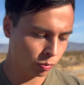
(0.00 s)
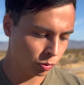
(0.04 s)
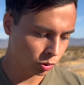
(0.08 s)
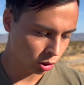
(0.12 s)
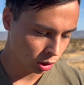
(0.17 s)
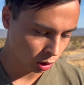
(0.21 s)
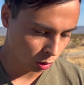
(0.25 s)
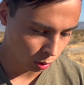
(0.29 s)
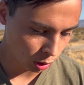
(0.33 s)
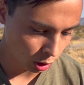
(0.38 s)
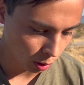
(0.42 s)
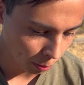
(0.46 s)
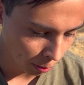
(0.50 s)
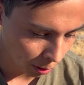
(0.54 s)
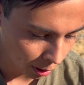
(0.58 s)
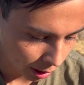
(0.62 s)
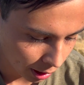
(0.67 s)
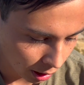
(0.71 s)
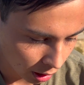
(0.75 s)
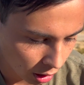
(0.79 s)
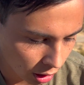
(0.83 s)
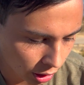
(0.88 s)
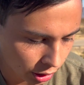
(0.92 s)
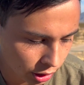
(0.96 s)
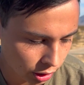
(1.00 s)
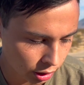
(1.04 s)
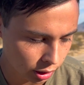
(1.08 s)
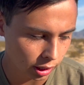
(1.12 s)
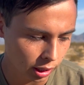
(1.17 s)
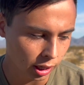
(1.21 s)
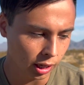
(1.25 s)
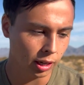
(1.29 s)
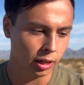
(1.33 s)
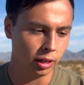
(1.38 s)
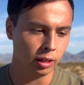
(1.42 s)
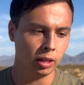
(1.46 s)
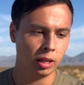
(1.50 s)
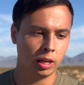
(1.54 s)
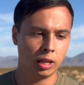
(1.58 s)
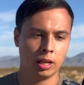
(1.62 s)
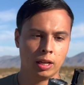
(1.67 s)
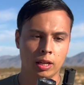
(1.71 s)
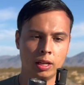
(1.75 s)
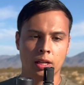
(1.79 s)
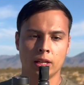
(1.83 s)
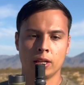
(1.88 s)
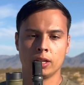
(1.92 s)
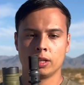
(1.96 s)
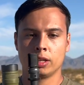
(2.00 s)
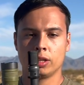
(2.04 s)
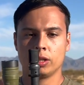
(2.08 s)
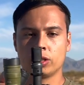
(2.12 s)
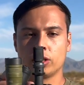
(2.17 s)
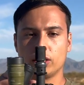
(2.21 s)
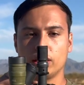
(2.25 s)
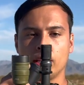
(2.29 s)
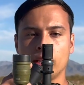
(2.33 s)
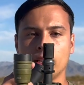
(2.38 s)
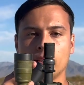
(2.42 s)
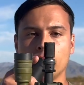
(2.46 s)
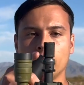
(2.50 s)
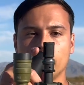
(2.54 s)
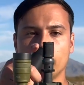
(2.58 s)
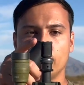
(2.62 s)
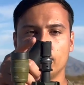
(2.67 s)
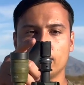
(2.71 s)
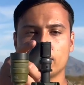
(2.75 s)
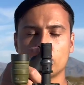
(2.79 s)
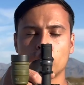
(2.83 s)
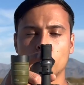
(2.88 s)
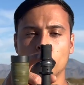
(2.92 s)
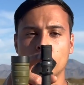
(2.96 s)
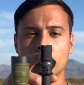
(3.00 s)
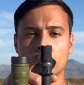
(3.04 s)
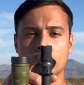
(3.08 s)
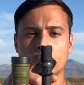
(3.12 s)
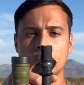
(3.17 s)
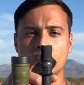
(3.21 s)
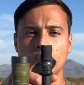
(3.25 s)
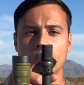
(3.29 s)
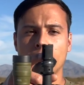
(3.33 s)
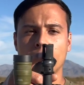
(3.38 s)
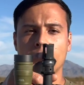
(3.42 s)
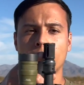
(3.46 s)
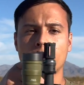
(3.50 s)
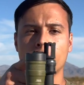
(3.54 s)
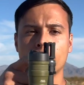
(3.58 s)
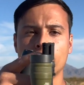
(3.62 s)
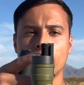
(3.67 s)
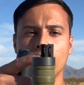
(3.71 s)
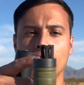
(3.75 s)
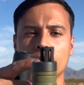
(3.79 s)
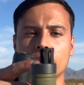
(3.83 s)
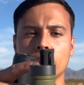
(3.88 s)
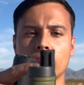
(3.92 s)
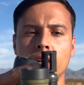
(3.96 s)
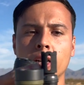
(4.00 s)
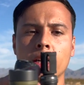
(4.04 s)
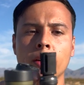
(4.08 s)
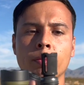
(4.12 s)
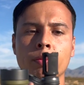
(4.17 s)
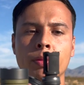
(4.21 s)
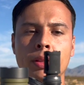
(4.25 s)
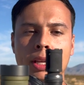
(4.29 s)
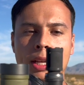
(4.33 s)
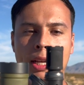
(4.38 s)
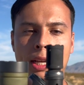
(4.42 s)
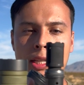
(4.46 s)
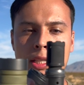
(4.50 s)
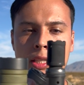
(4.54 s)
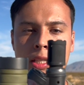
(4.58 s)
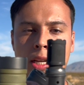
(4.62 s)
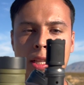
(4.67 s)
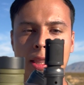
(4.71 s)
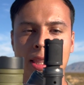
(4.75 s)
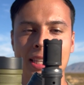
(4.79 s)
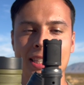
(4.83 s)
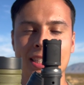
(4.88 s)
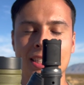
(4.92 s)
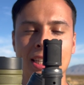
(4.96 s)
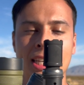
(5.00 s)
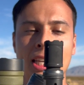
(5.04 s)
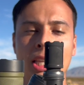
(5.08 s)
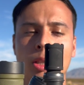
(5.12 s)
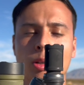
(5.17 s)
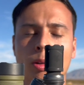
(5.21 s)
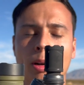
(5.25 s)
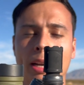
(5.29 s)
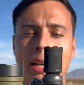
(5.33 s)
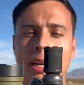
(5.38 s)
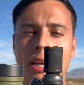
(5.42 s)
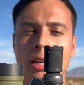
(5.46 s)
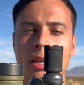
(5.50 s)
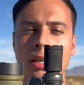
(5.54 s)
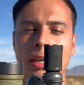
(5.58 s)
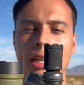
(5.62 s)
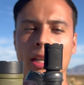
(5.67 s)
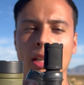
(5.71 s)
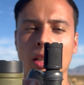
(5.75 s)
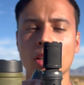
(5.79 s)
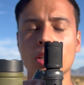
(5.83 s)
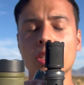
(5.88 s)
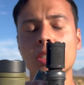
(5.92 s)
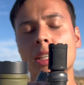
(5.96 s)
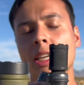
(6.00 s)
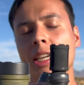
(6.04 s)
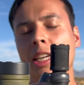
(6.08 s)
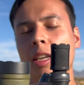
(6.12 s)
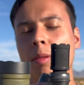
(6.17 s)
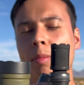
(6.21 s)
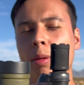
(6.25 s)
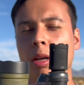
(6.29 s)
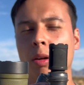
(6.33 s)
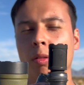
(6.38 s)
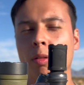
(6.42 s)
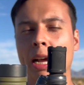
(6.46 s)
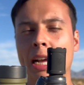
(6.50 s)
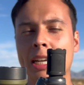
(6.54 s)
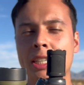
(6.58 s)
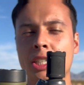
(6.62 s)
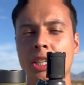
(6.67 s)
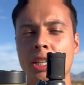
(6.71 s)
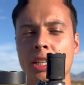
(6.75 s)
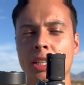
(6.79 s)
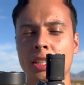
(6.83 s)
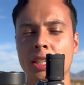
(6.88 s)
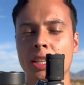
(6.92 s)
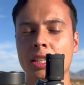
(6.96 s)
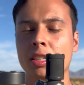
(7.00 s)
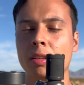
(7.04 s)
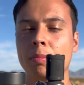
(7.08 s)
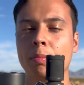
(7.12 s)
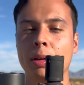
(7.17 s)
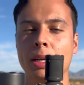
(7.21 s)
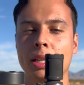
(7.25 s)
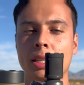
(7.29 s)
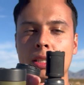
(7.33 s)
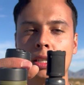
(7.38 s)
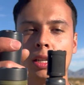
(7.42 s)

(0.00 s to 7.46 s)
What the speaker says: So when you put it on your gun, you see this one is the flash hider. It's got these teeth right here. It looks like it'd be a ratcheting system, but it's